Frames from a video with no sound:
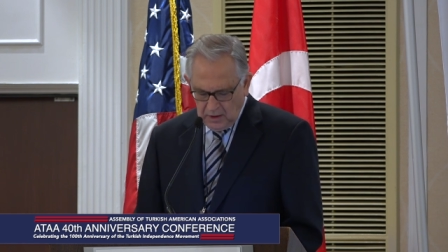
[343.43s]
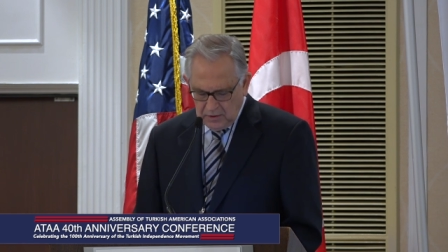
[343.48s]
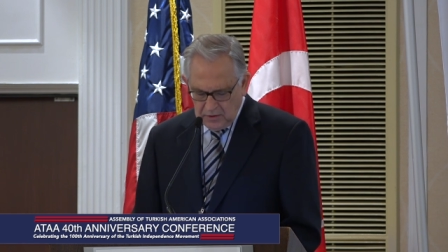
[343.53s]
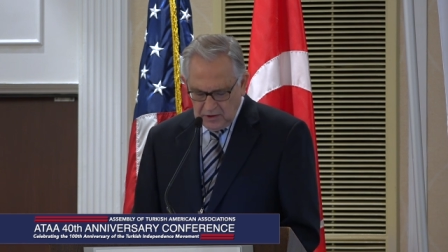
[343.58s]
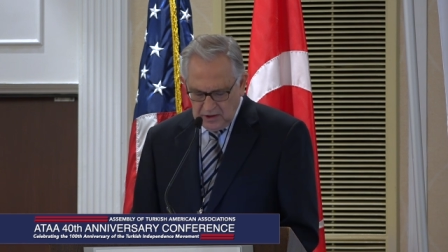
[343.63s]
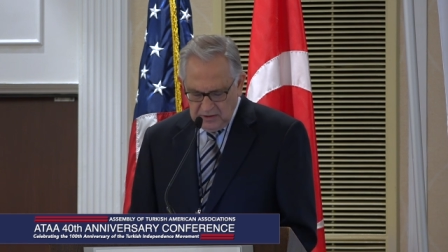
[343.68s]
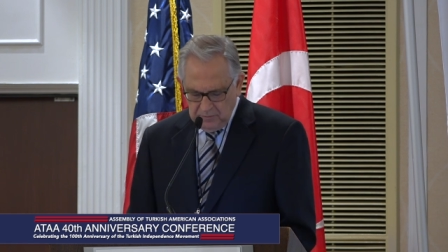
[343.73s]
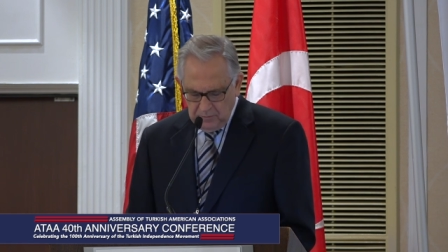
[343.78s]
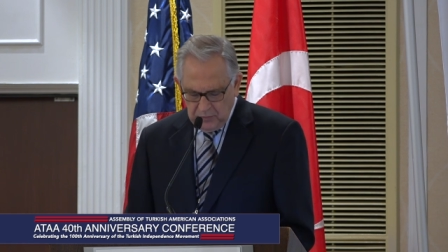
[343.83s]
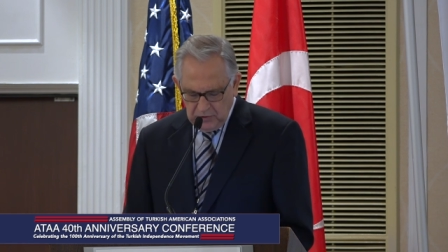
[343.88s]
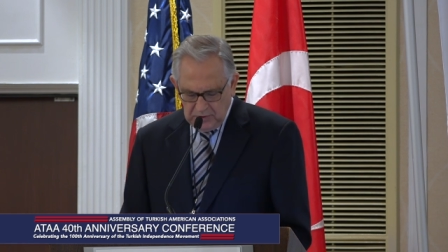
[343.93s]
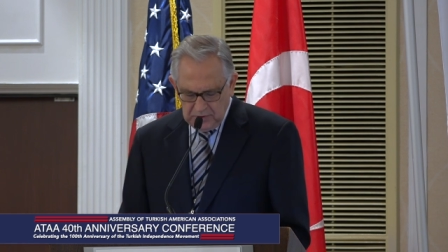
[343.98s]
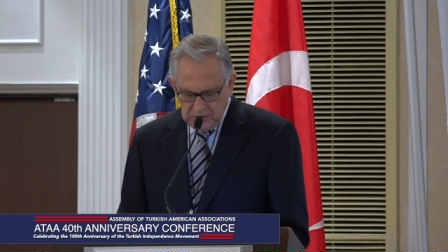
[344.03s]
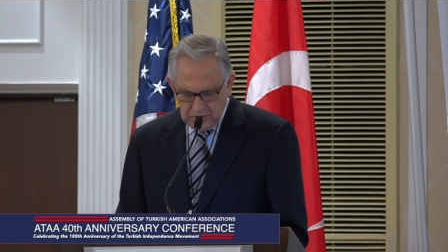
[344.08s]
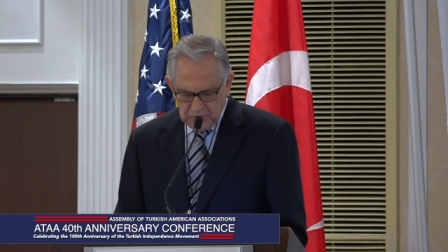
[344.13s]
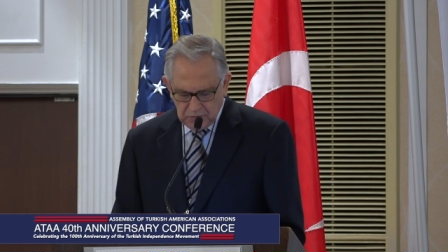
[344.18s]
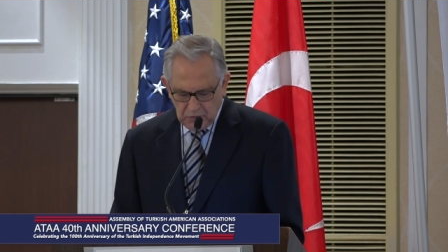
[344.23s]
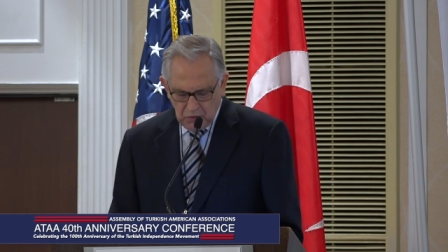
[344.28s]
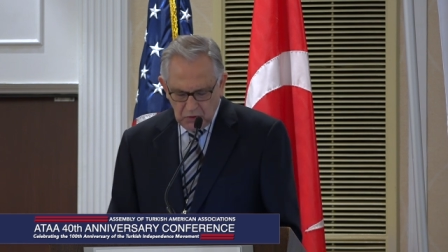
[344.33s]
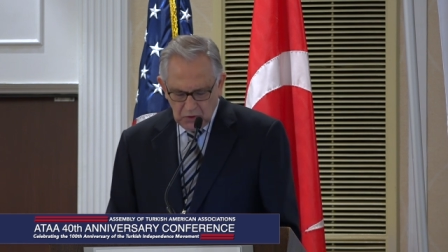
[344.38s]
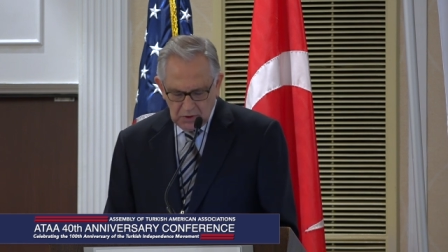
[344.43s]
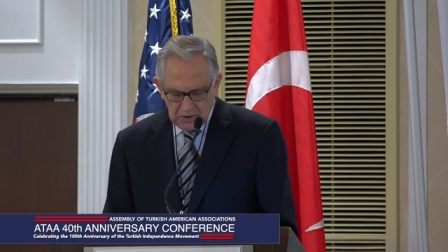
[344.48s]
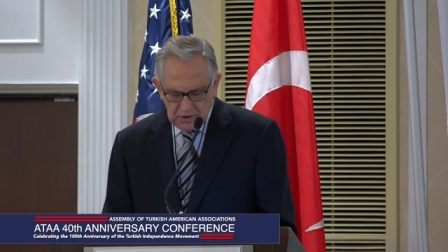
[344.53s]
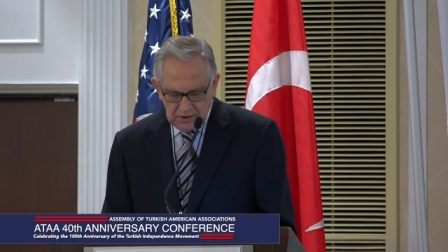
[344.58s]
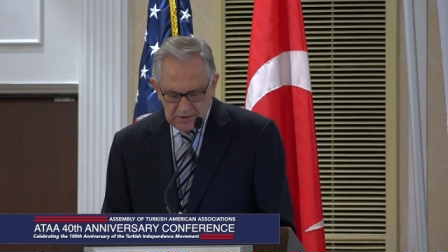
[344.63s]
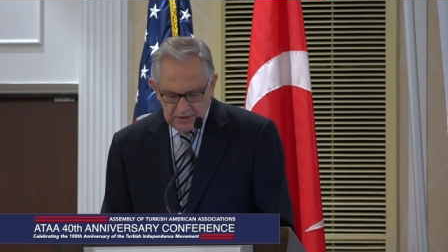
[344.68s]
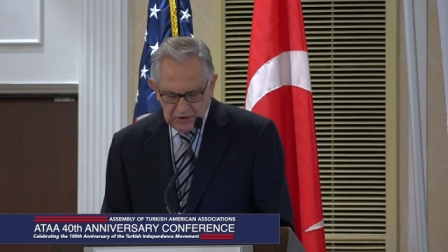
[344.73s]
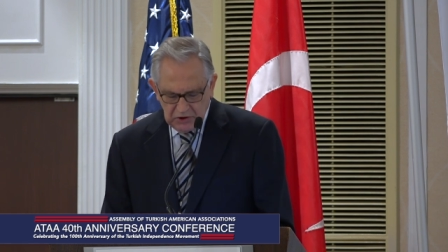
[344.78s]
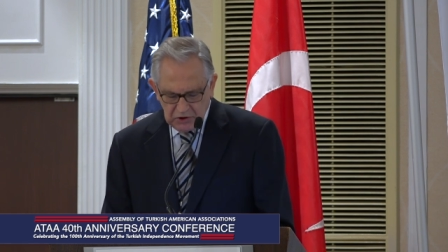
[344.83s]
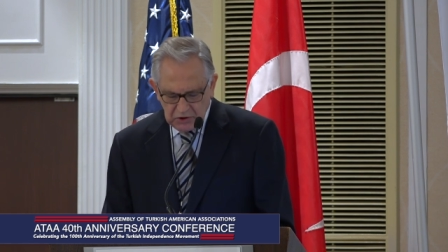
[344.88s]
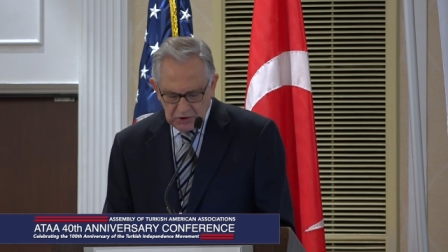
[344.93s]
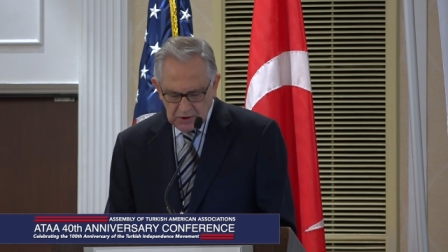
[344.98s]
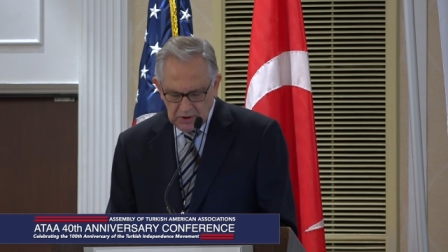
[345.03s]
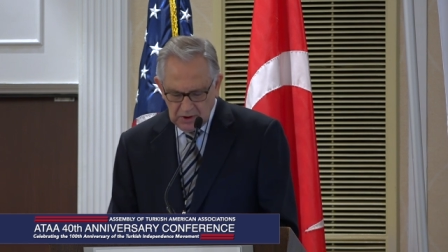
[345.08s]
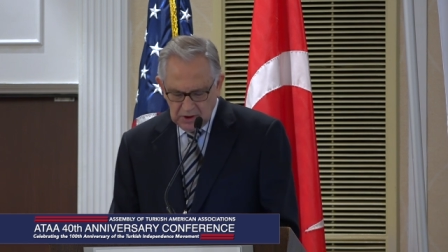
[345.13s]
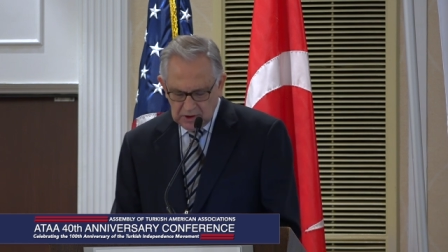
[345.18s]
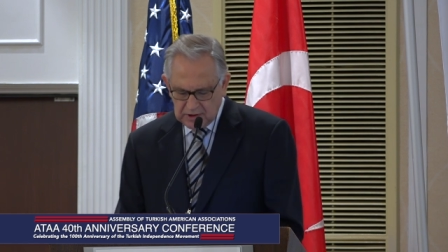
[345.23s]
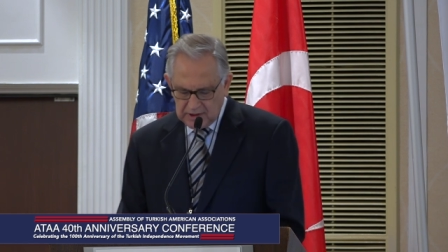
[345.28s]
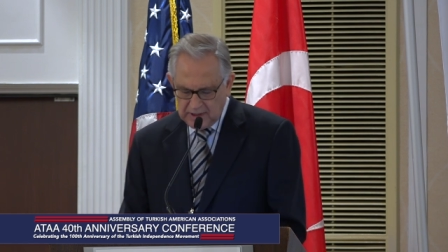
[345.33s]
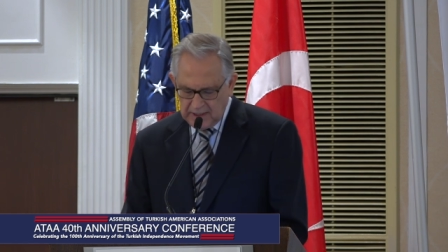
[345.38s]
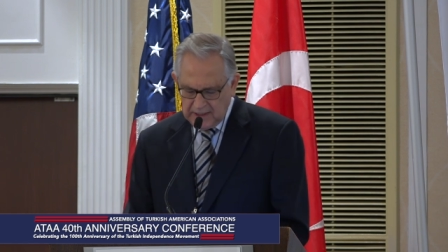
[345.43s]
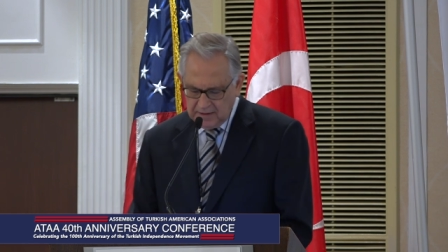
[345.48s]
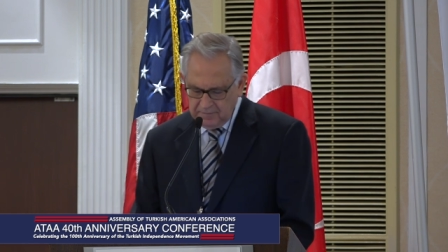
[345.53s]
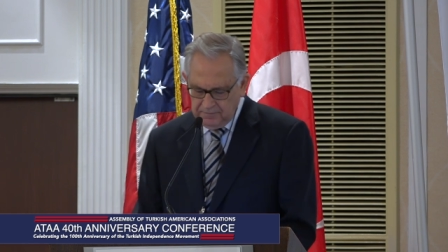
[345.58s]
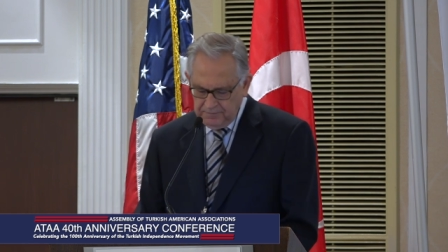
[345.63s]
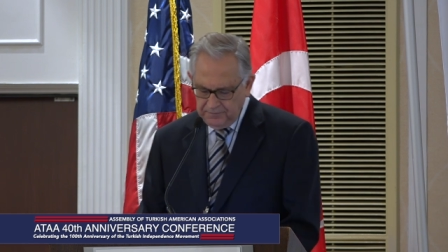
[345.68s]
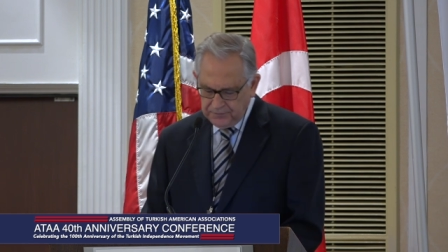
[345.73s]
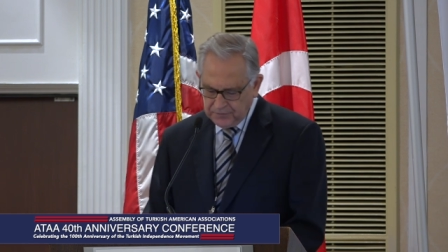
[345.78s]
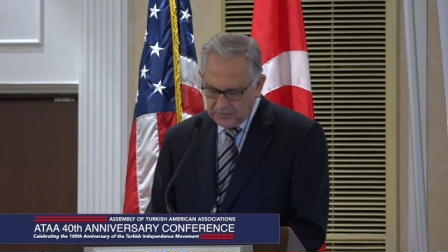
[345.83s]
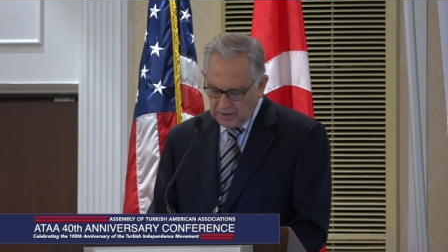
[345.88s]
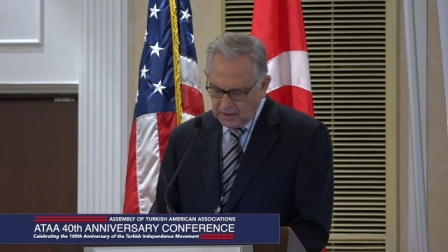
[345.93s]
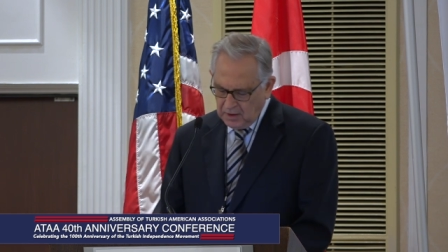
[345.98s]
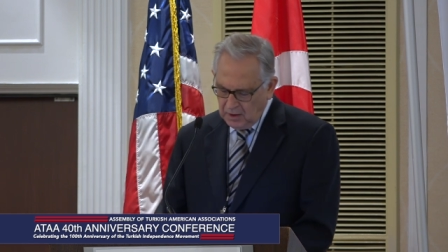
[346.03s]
The impetus for the decision came